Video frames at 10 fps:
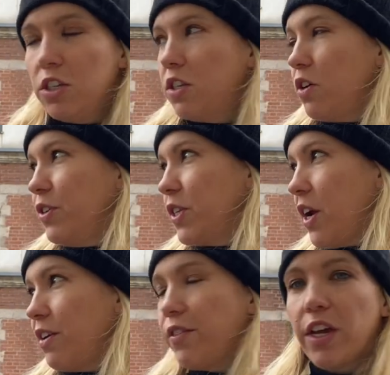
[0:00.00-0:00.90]
So he's
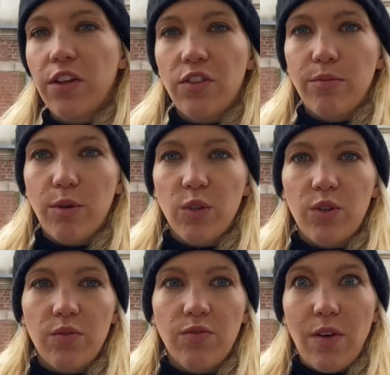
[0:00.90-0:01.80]
kind of like their most
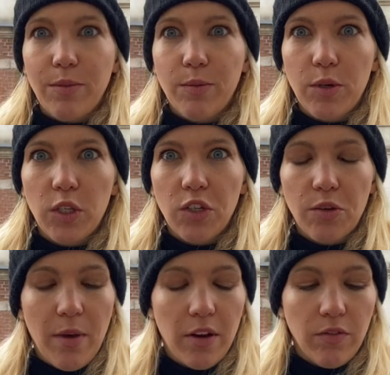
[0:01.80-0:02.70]
famous person to
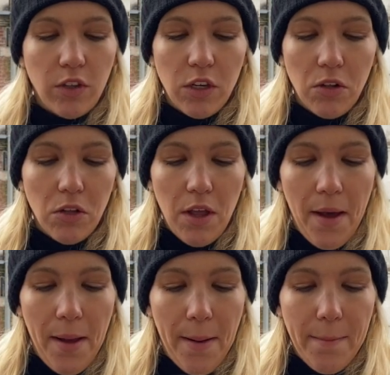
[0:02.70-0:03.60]
come out of Lille.
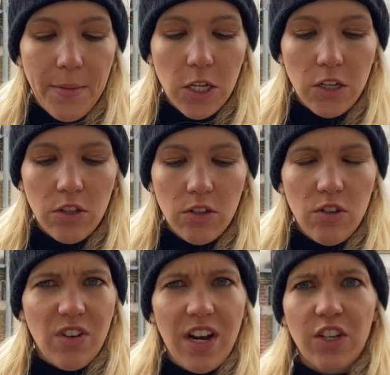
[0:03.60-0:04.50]
Um,
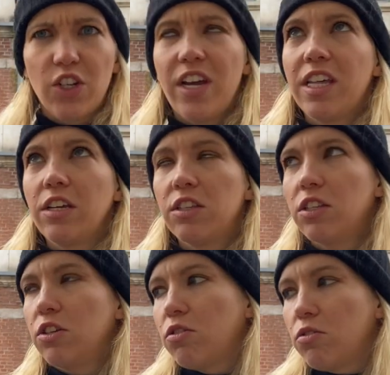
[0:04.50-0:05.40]
you can actually, I think,
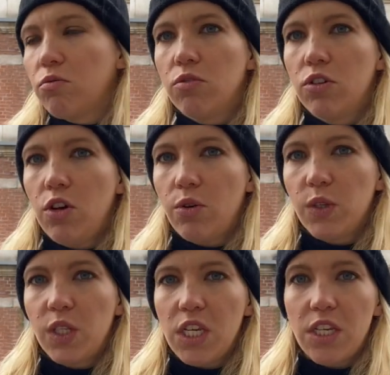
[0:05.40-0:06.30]
still go
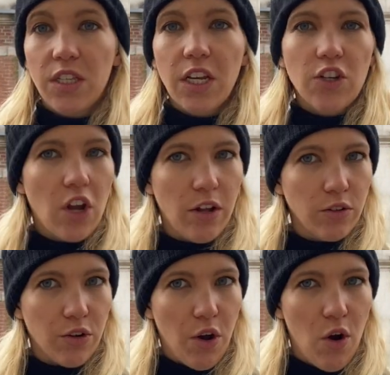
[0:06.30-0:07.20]
see his like
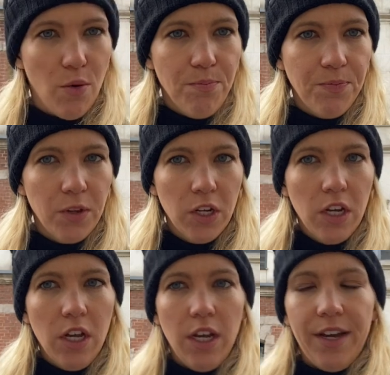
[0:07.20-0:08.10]
childhood home.
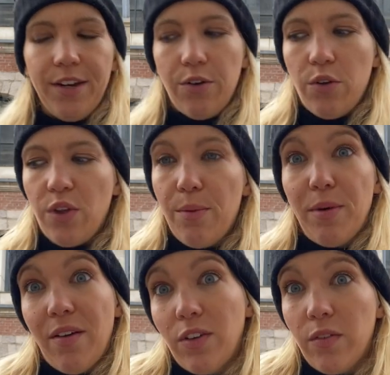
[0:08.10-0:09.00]
I don't know that I'm
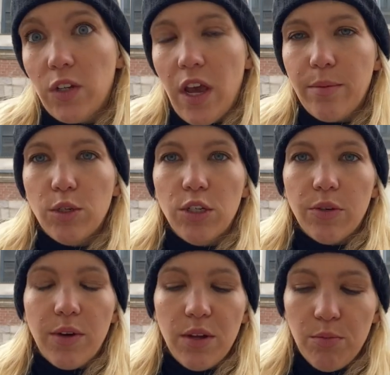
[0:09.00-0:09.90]
gonna have enough time to
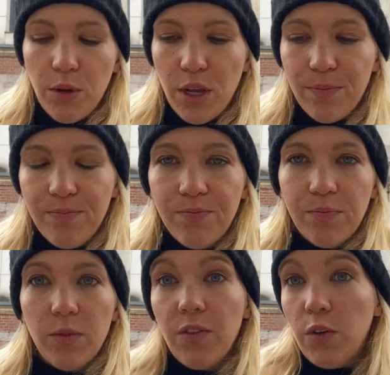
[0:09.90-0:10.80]
do it, but
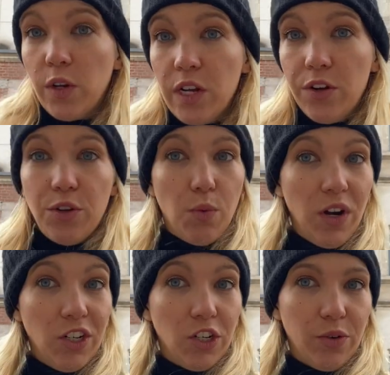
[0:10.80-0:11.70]
if you're here and you
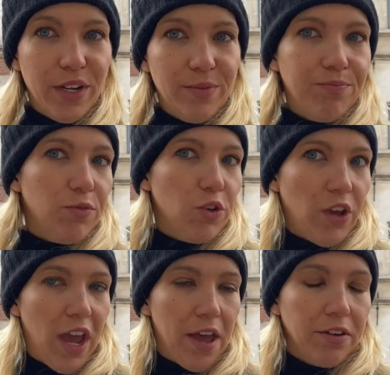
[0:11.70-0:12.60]
want to do it, you
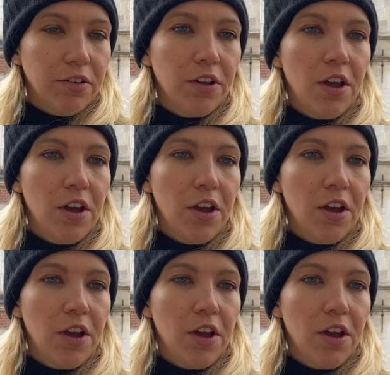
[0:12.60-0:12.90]
can.